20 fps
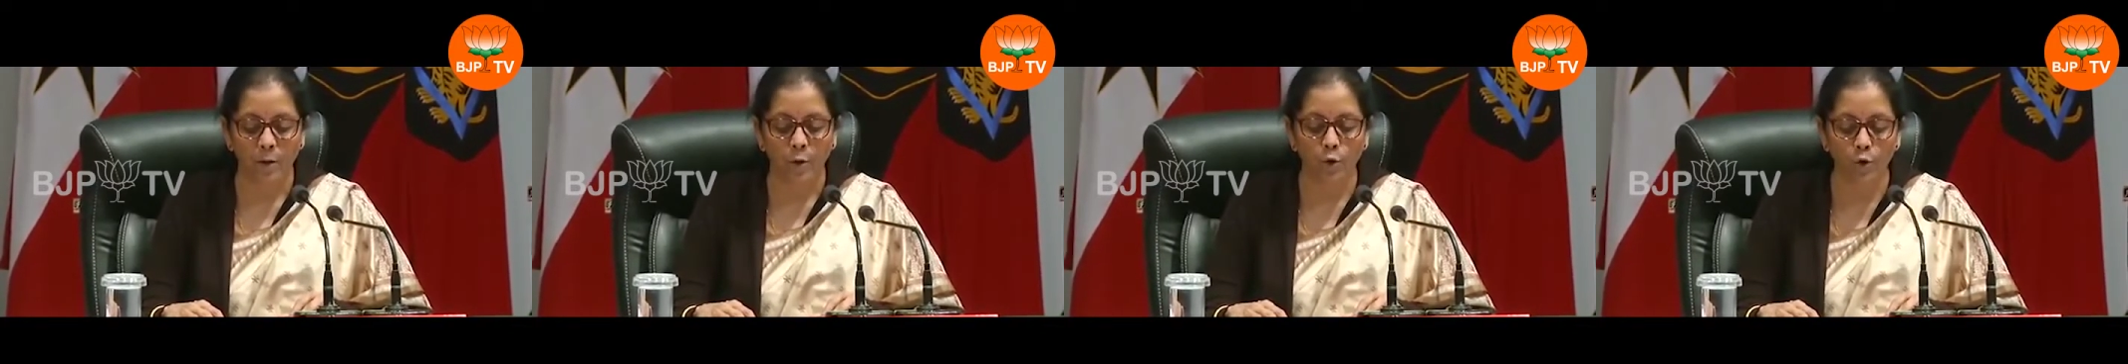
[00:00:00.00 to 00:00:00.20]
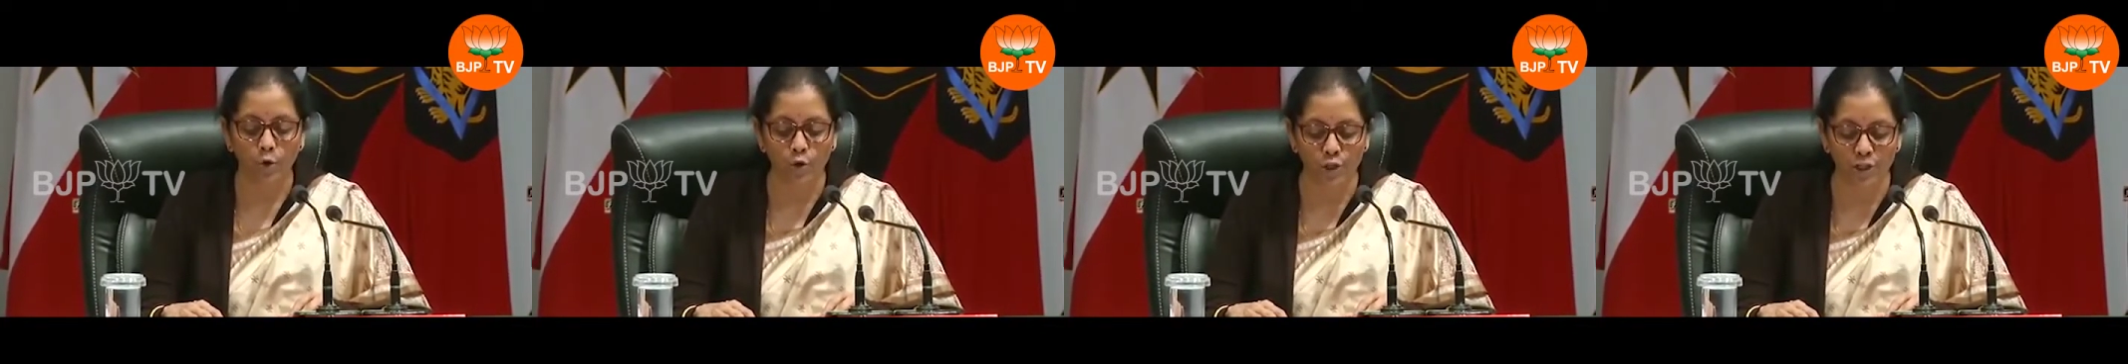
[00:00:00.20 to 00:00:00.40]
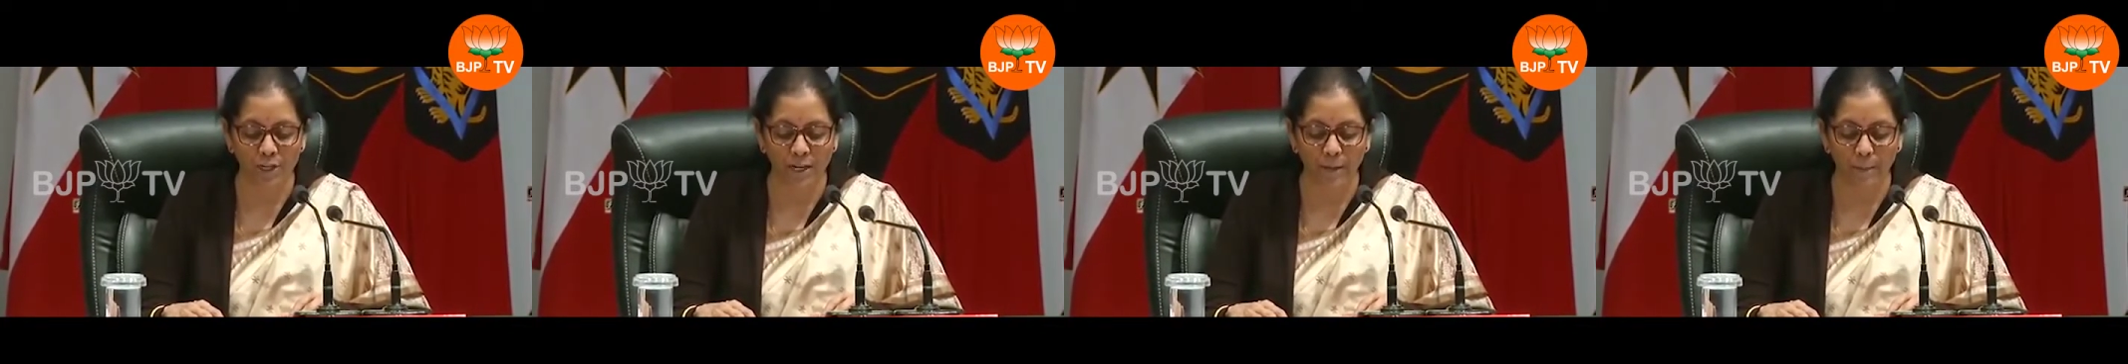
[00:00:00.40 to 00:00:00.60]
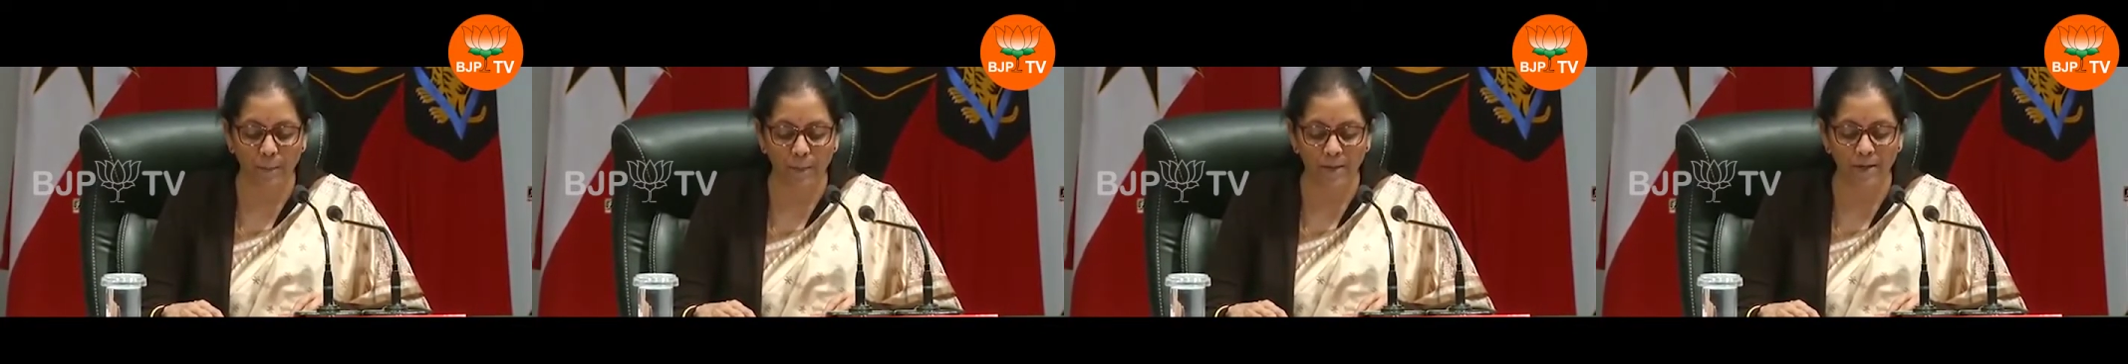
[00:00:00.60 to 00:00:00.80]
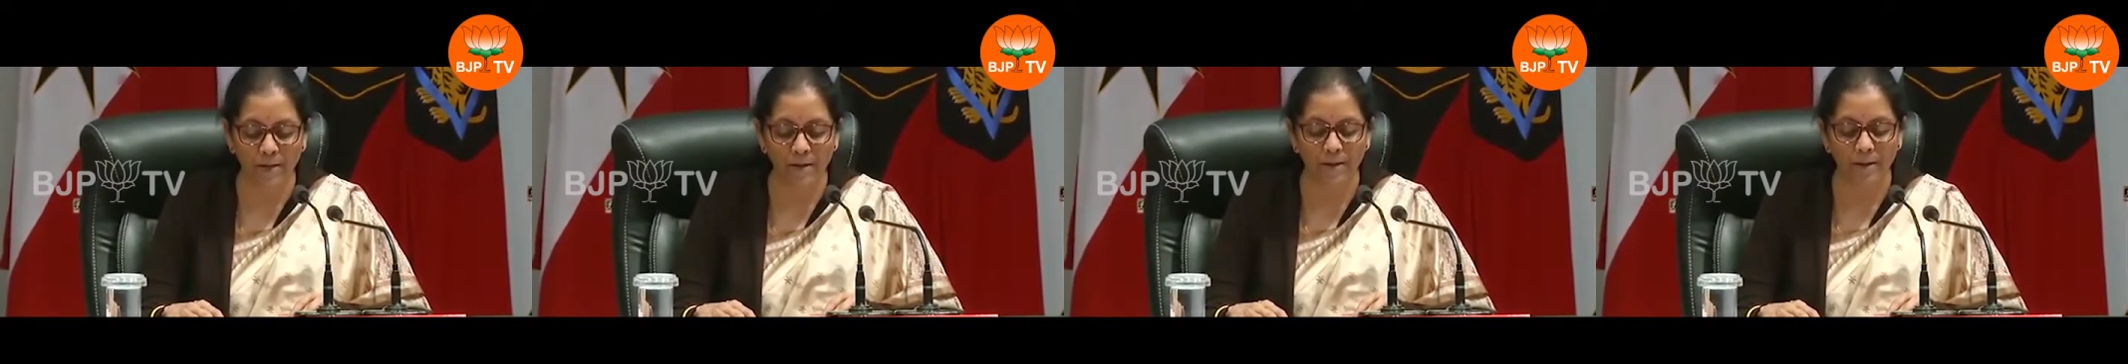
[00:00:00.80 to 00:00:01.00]
who shall
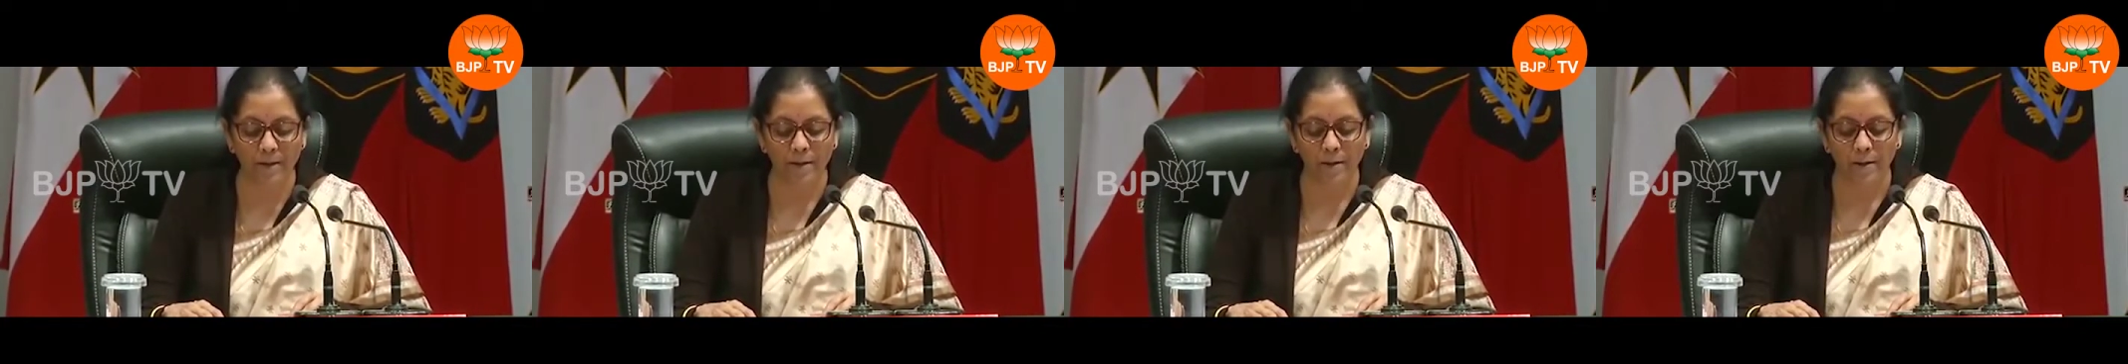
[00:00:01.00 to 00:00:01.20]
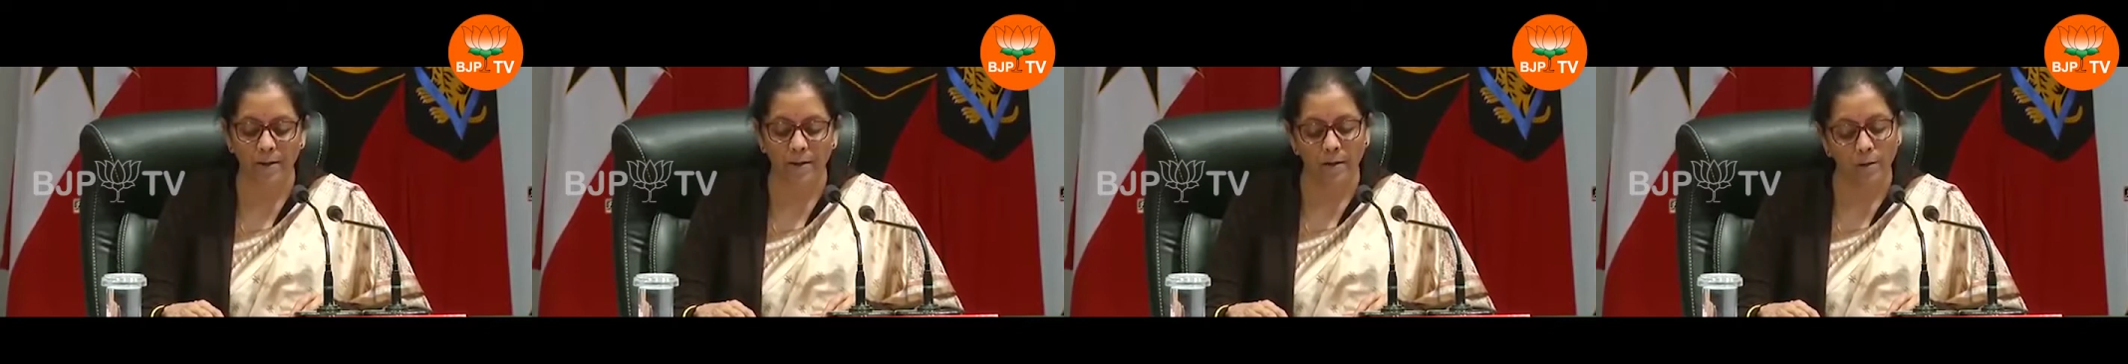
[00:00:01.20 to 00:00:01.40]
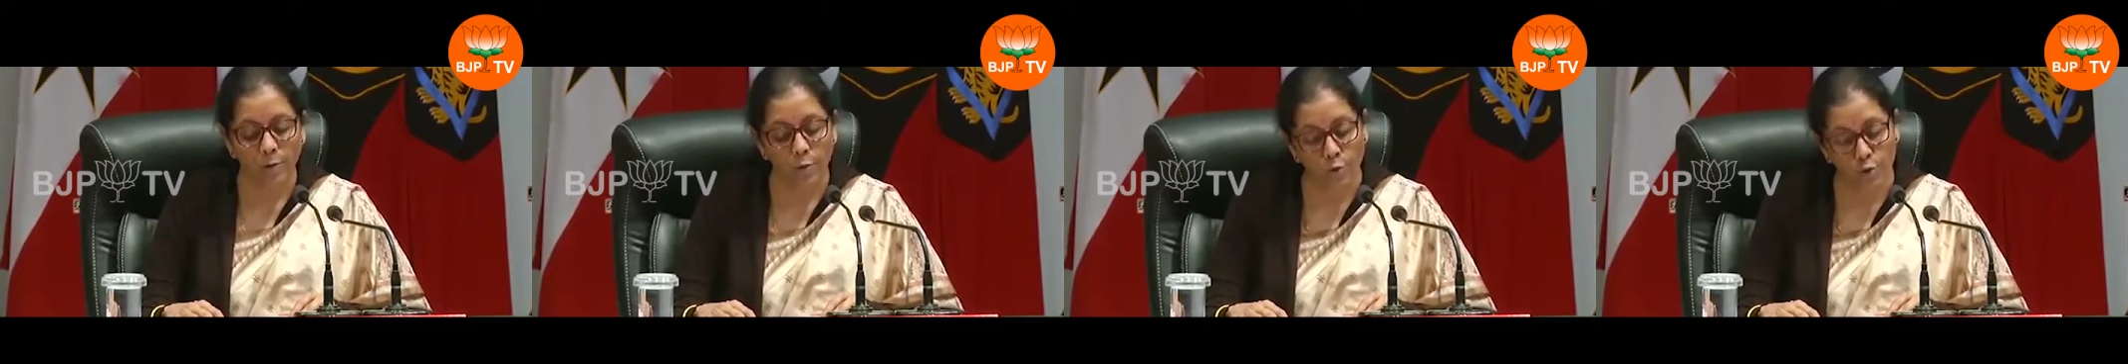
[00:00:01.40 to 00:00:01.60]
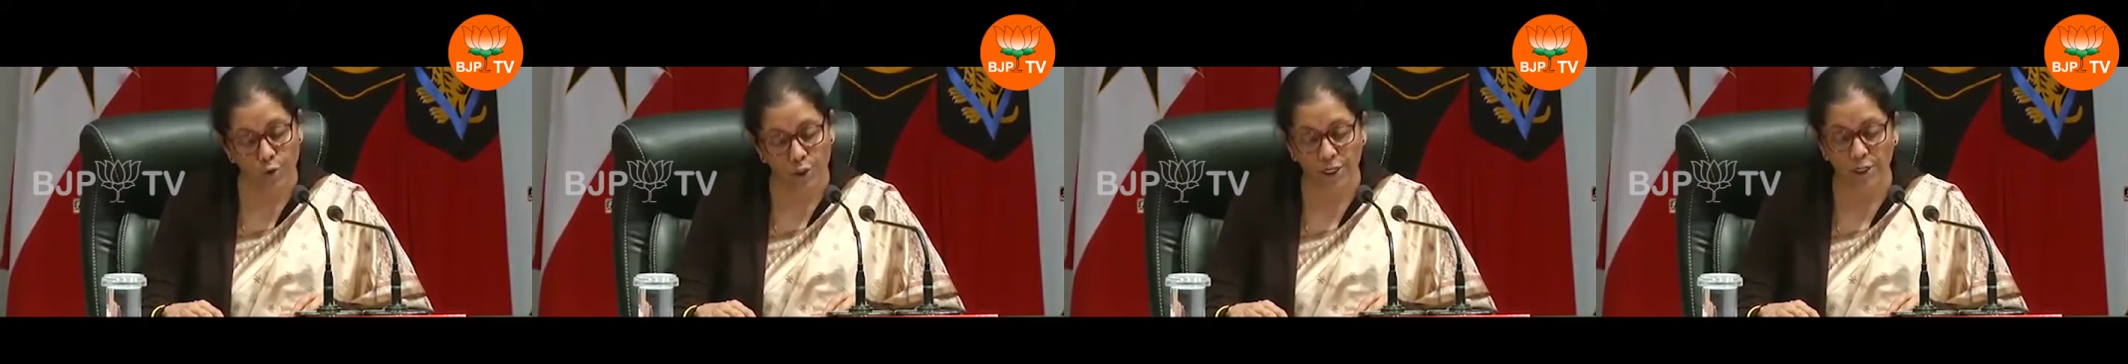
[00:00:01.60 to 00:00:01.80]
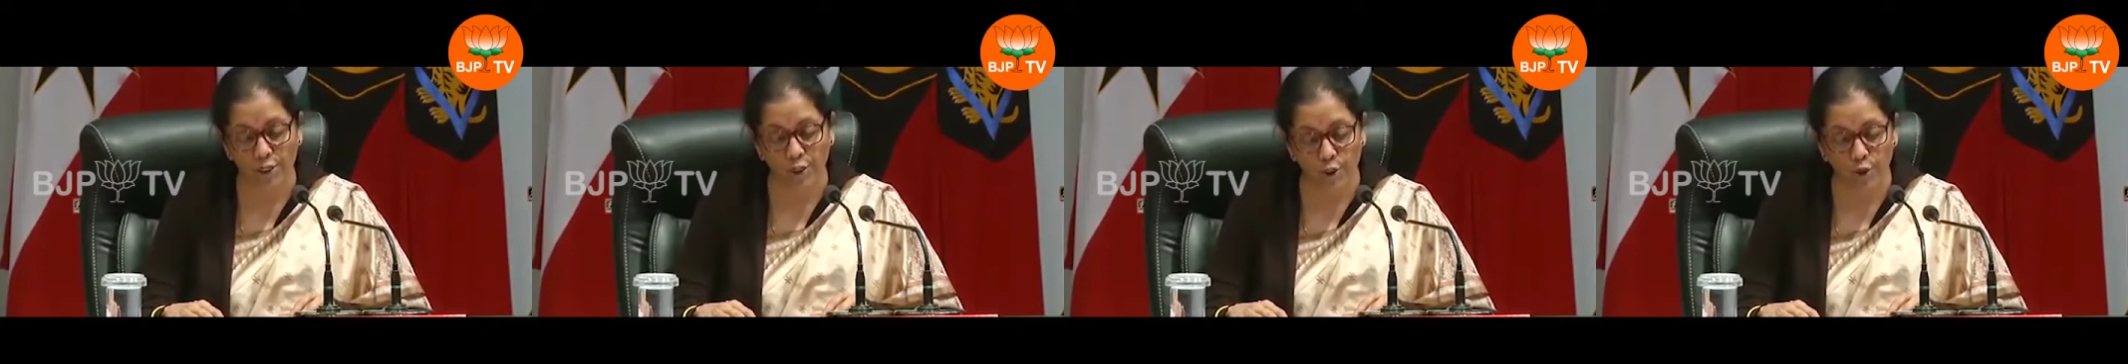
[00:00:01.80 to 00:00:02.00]

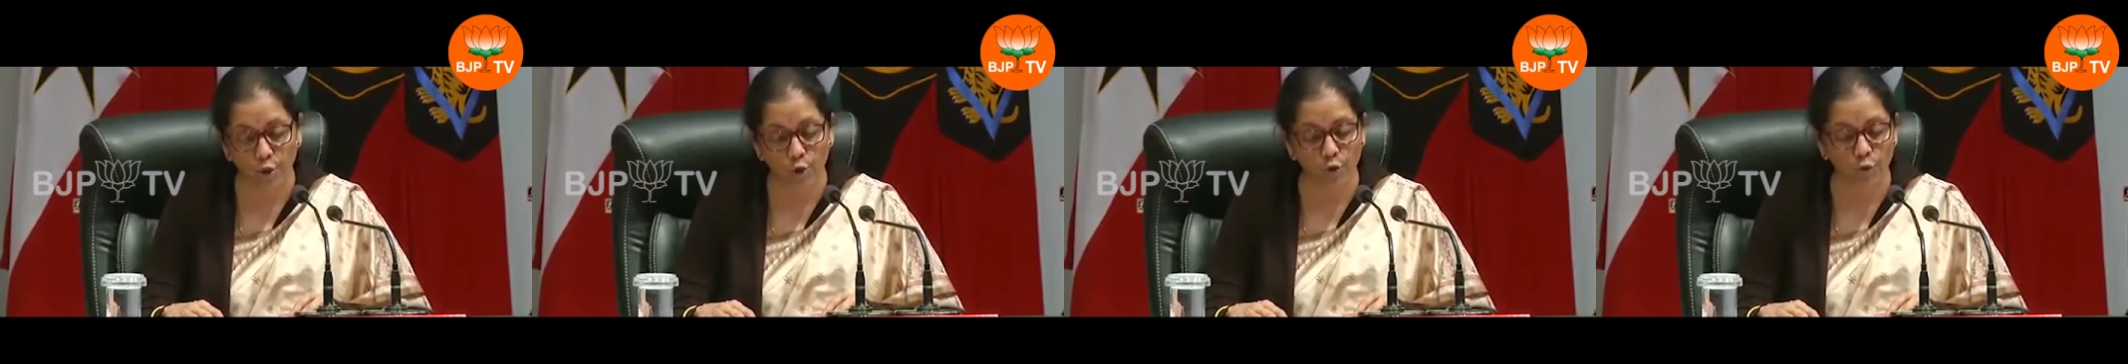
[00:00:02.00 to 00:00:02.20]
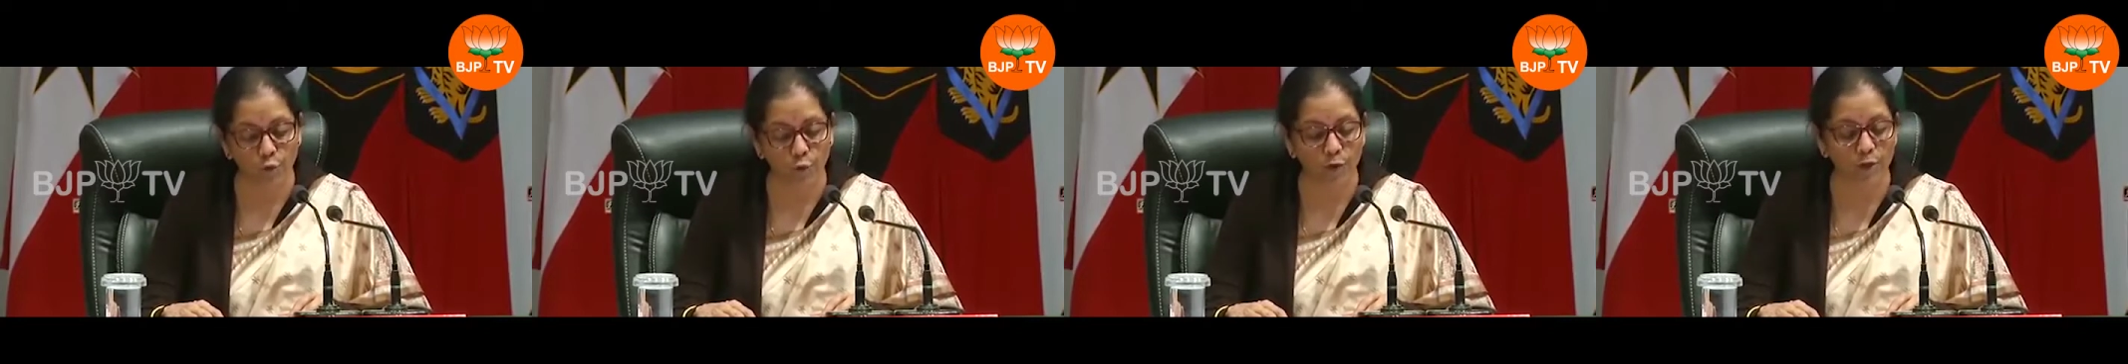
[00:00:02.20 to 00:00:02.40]
soon